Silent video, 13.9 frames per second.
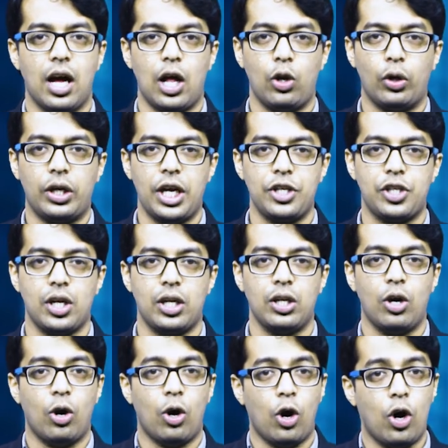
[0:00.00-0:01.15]

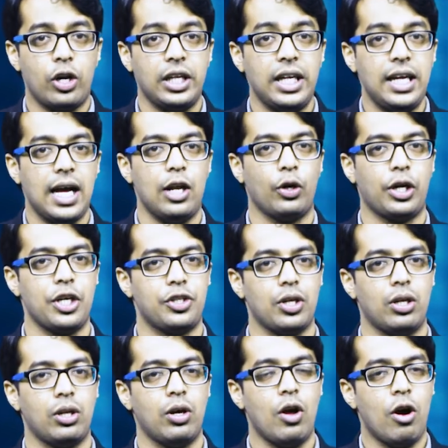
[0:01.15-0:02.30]
allocation or
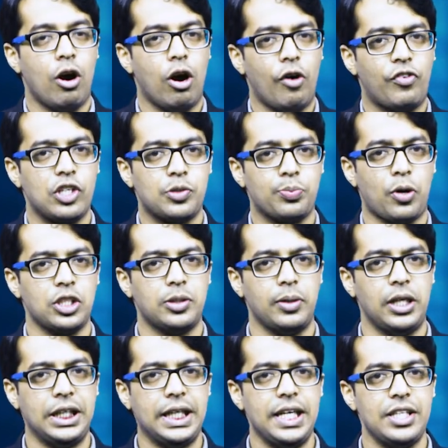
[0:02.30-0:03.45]
reallocation of
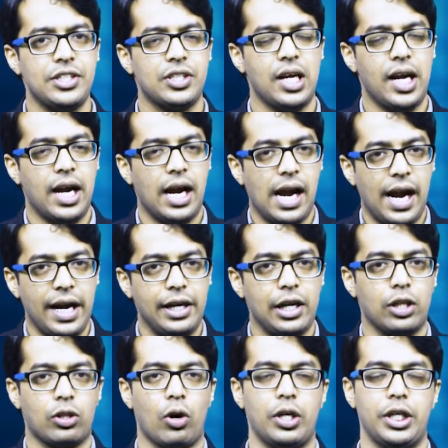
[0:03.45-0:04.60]
responsibilities and
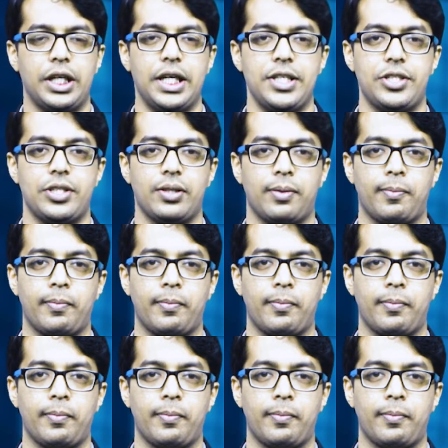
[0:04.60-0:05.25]
authorities.